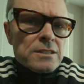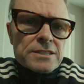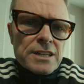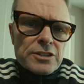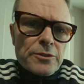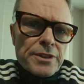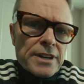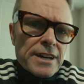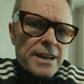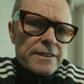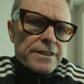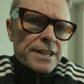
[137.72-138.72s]
I don't think I
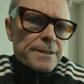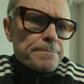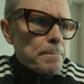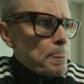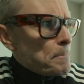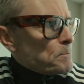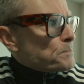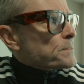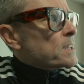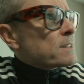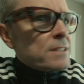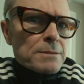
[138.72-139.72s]
have any,
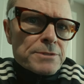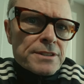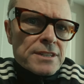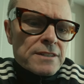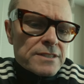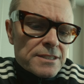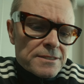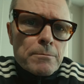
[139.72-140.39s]
come to think of it.